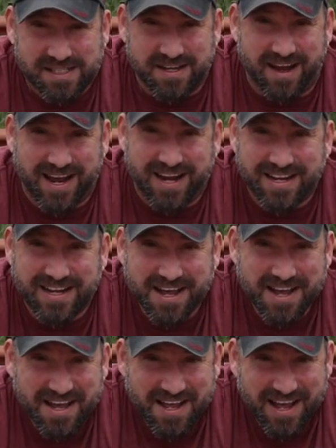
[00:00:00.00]
excited
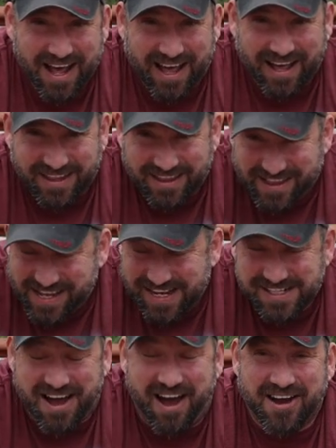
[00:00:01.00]
the
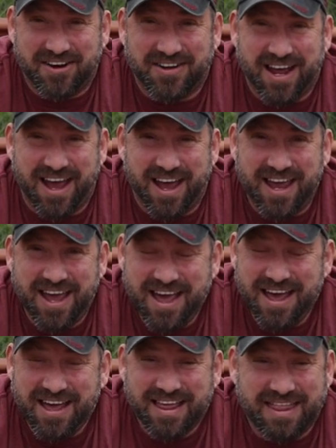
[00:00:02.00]
entire day
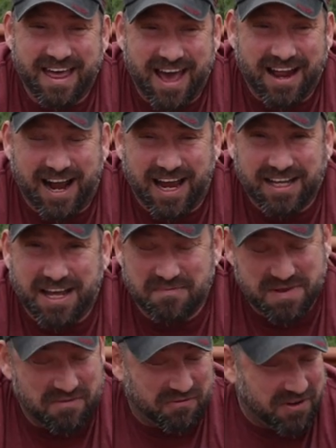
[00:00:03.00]
that I
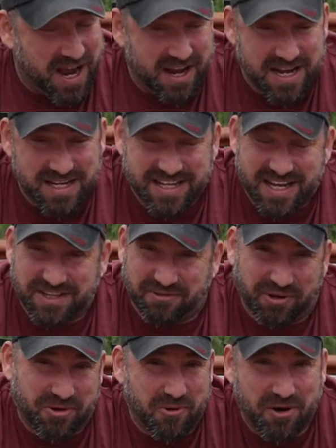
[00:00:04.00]
kept on forgetting to hit the
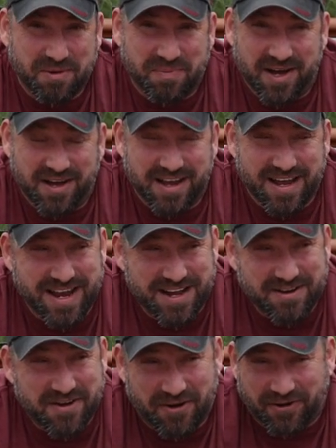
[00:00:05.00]
record
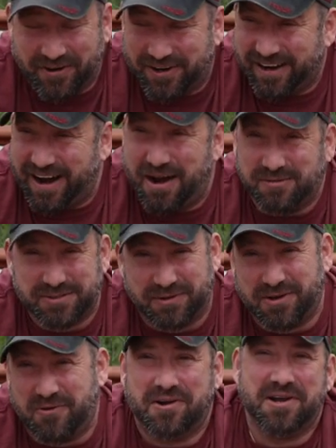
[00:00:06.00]
button, or I was
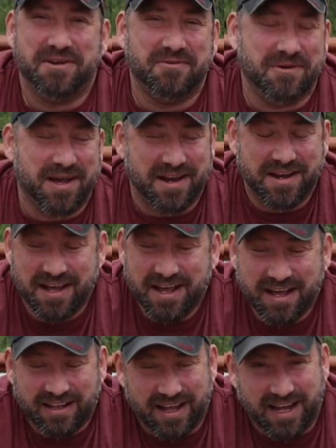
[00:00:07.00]
recording when
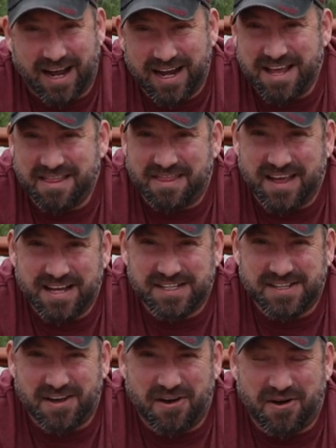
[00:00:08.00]
like I didn't think
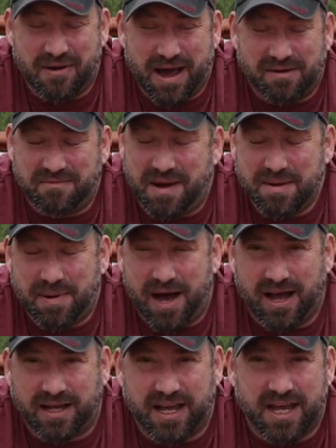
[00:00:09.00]
so out of my
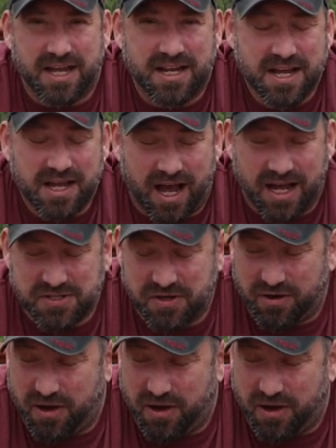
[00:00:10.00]
pocket. I took